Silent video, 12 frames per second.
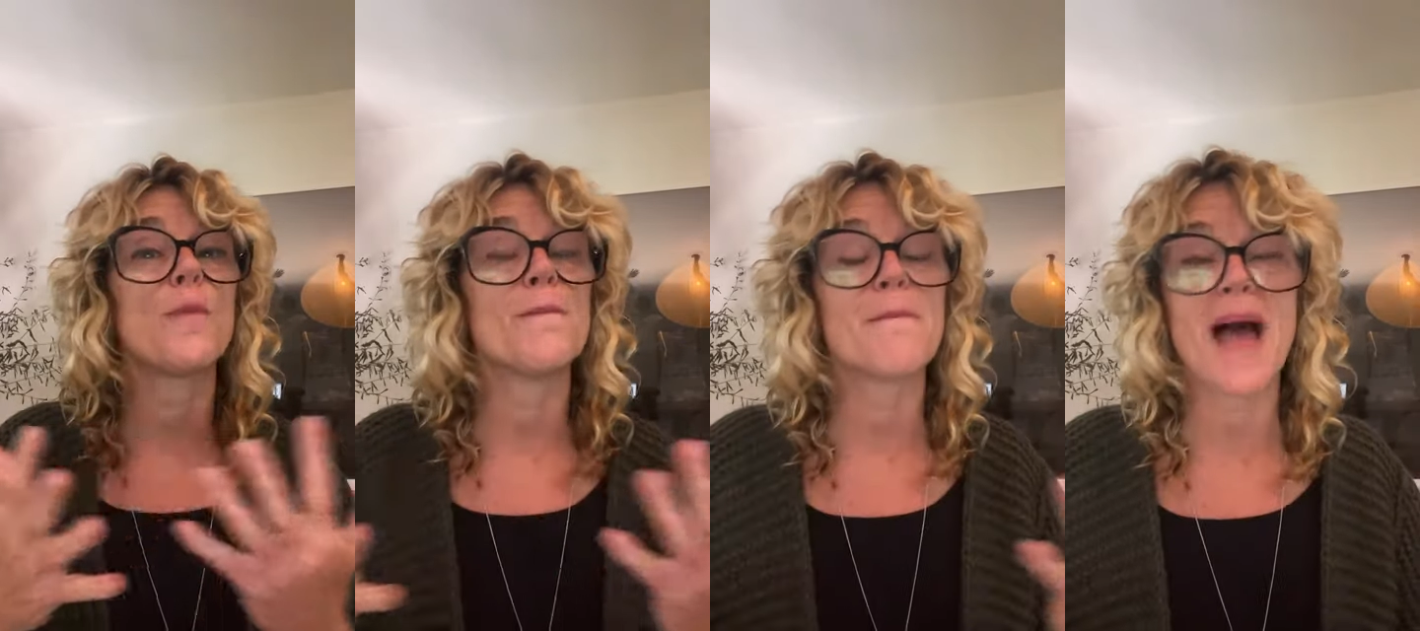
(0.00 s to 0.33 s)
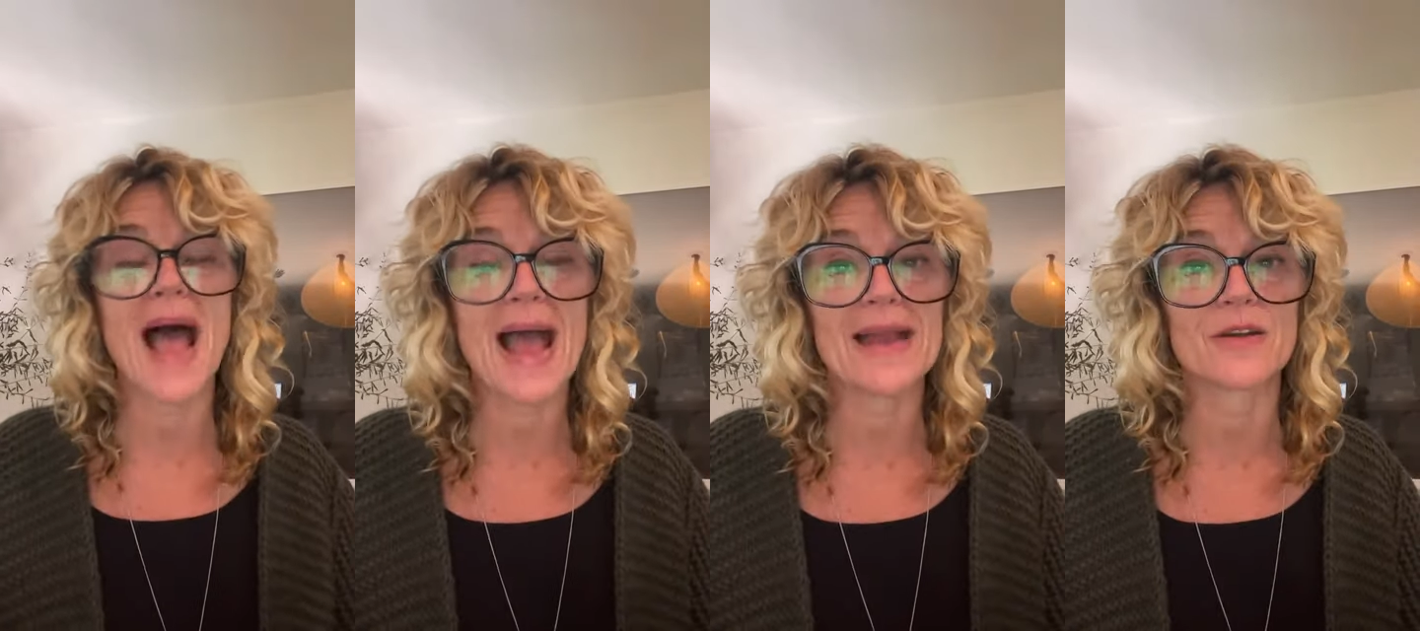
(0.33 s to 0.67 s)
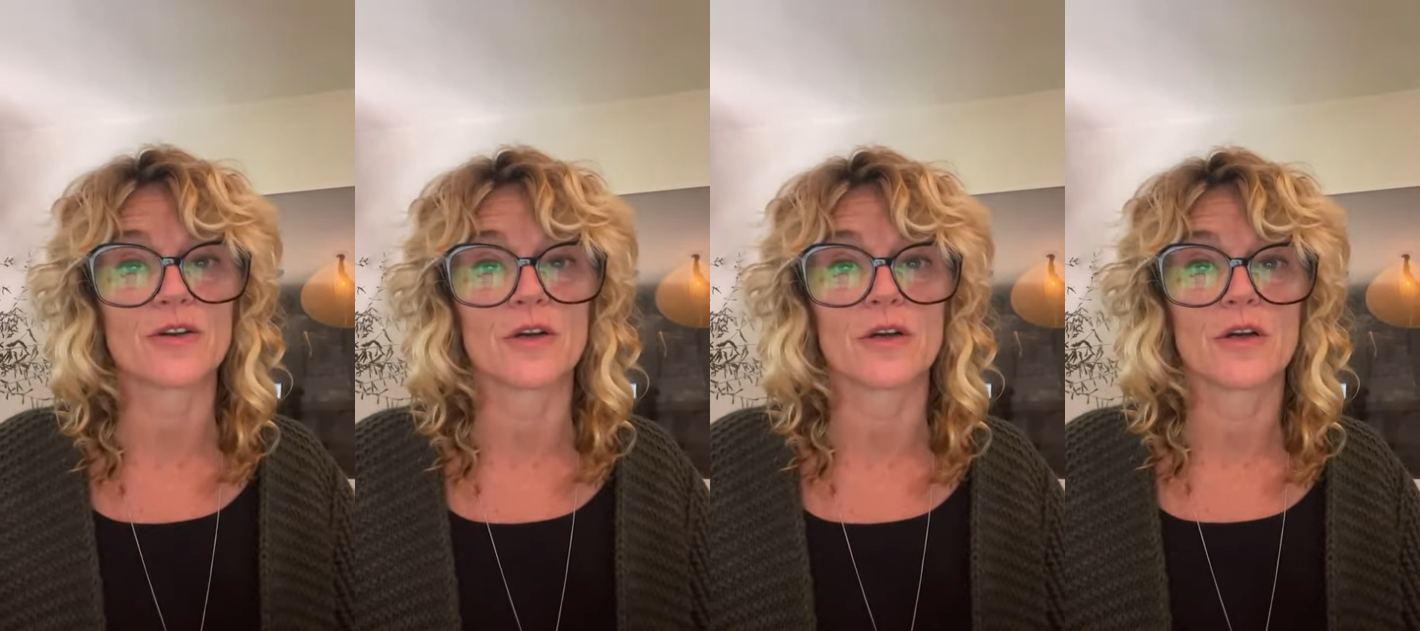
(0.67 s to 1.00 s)

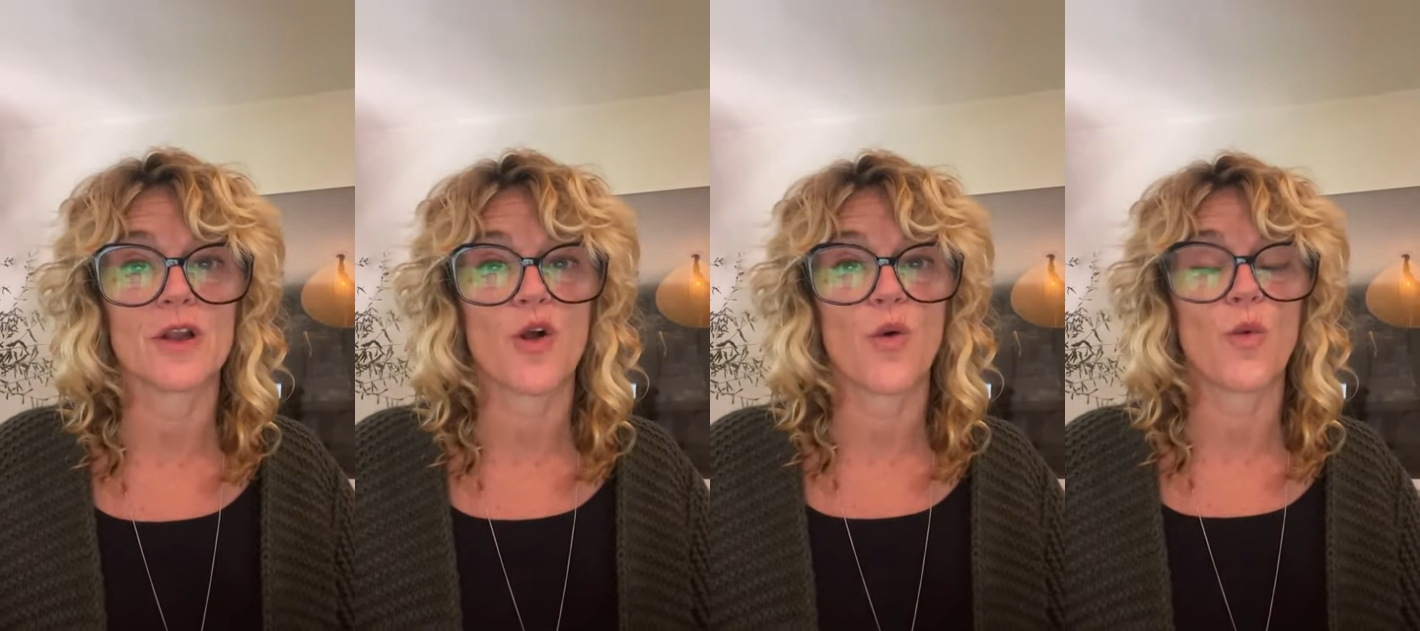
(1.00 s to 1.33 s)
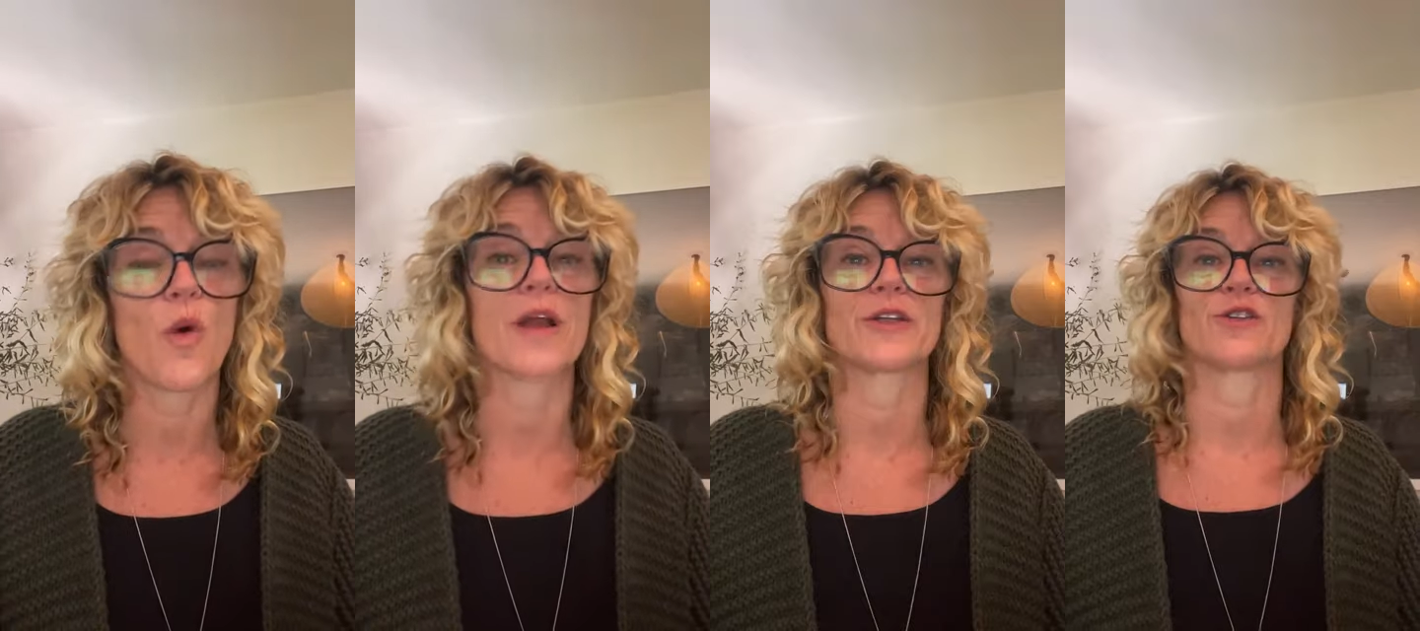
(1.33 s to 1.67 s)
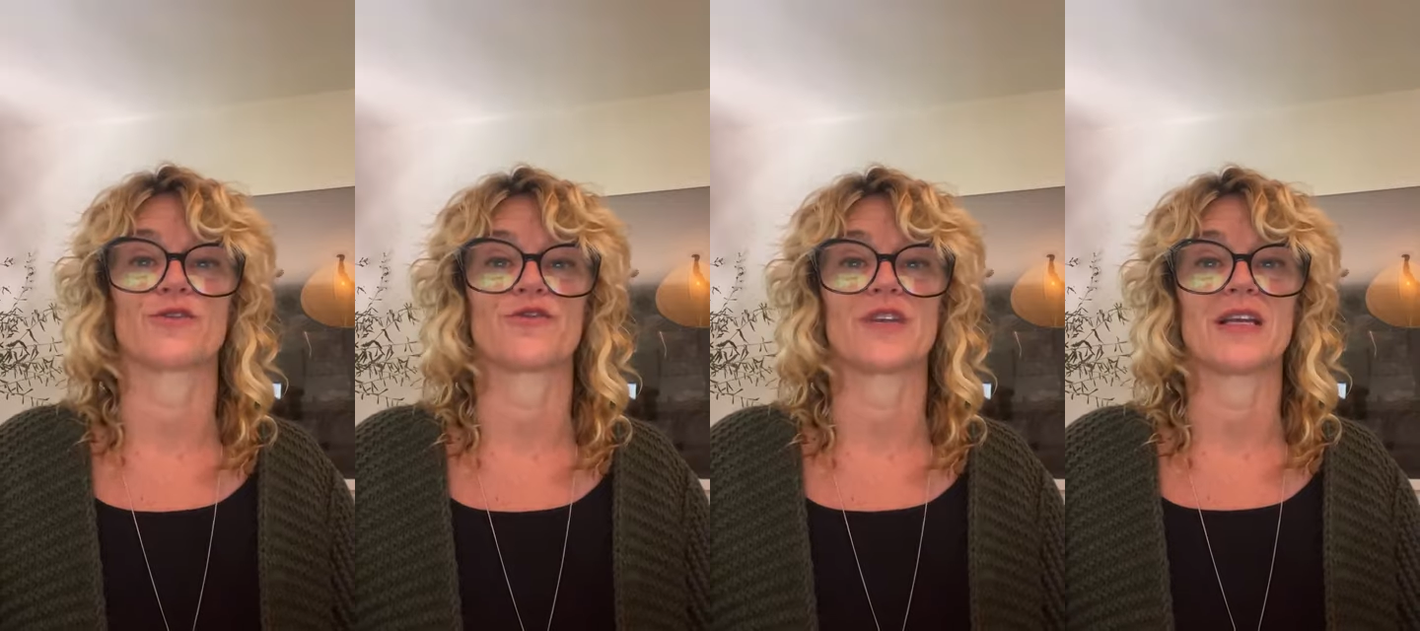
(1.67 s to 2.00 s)
matter what
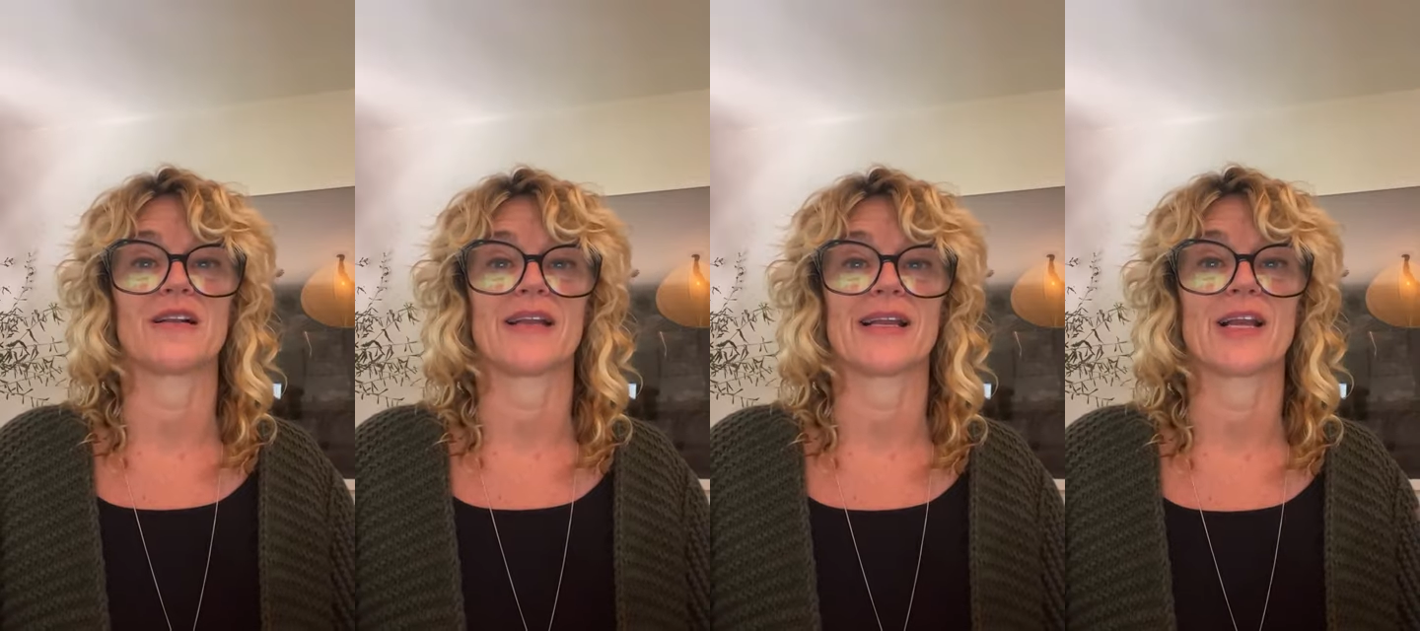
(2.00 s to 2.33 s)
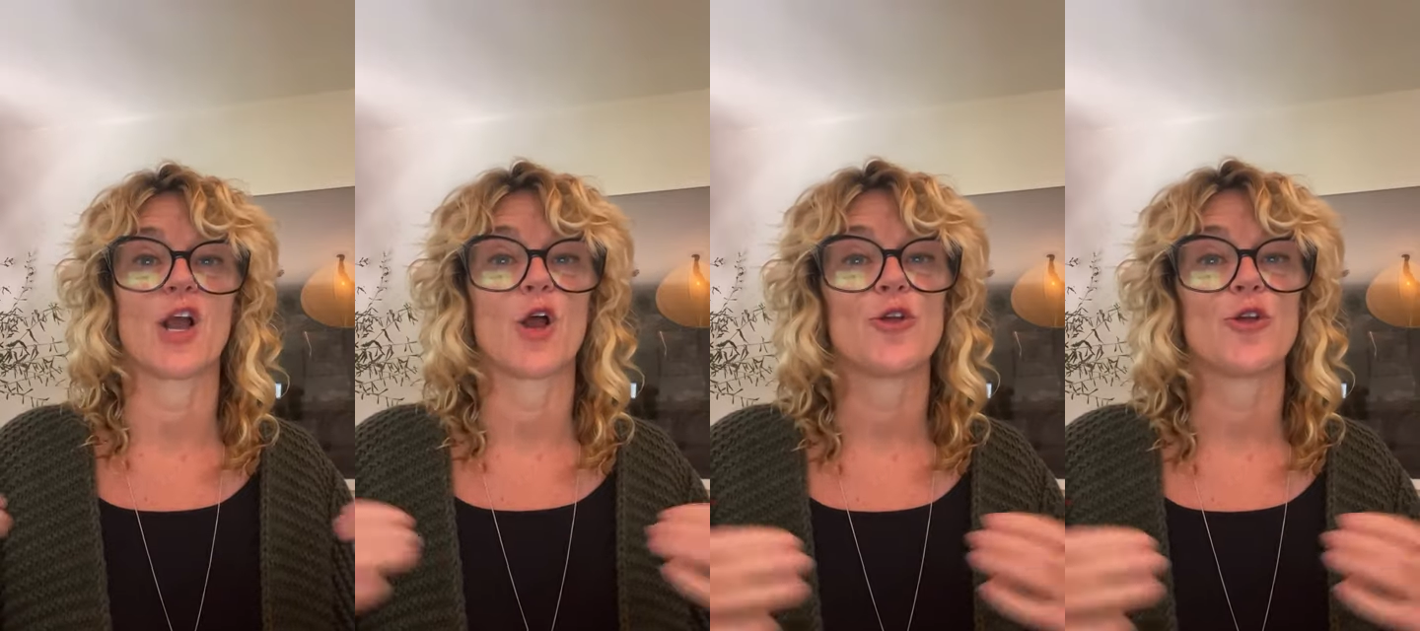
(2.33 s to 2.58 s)
you're feeling,